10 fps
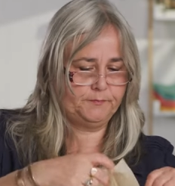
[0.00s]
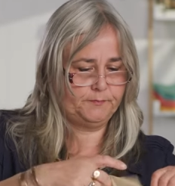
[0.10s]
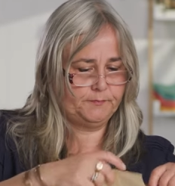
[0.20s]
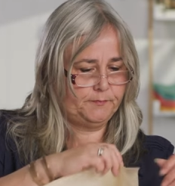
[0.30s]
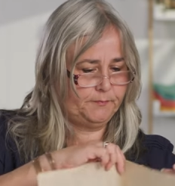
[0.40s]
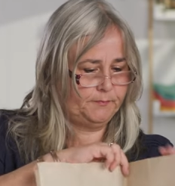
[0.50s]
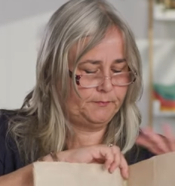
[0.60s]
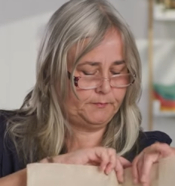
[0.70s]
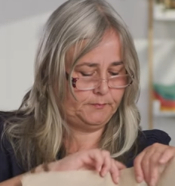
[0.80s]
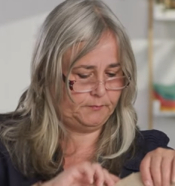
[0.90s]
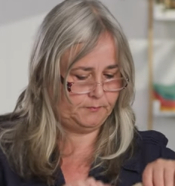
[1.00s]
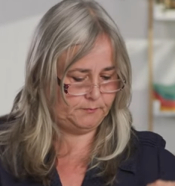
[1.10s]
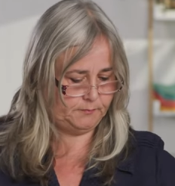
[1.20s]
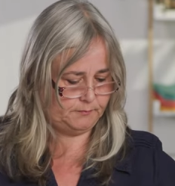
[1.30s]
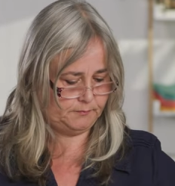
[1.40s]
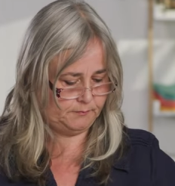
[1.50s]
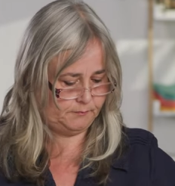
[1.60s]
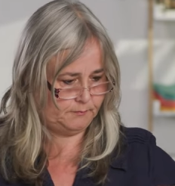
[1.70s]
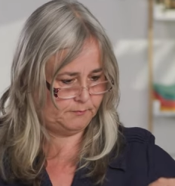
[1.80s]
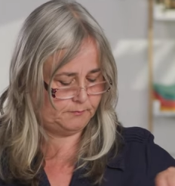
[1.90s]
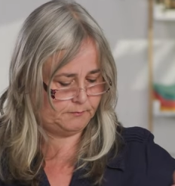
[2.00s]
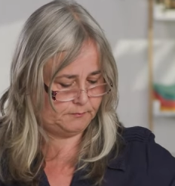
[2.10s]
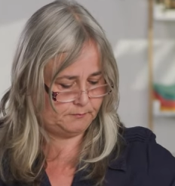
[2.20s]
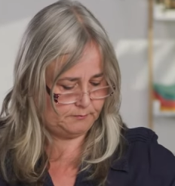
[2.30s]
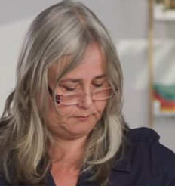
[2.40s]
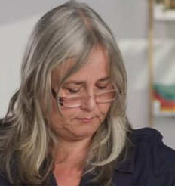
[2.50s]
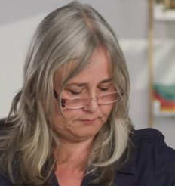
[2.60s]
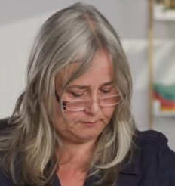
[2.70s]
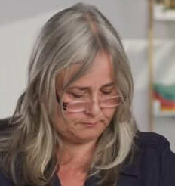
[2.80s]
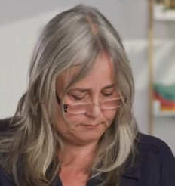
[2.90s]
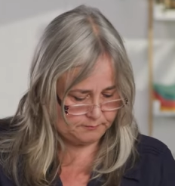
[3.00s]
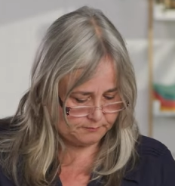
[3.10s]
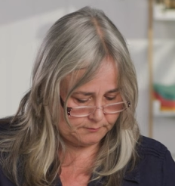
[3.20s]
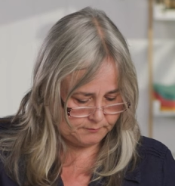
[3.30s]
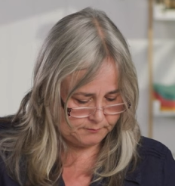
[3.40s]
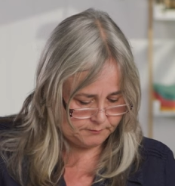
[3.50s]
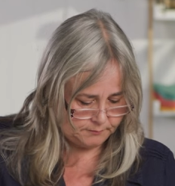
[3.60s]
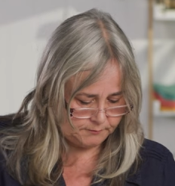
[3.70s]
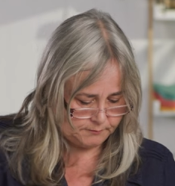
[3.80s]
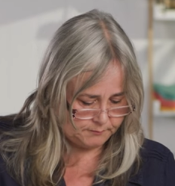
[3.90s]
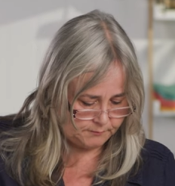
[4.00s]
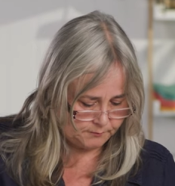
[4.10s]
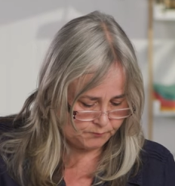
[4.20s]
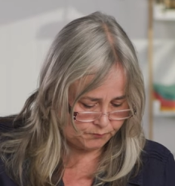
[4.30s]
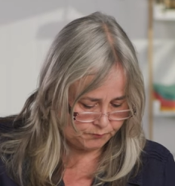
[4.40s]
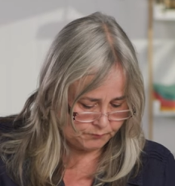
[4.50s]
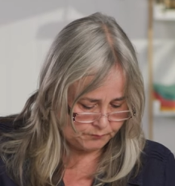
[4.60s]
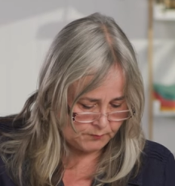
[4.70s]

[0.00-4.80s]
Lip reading: (no one is talking)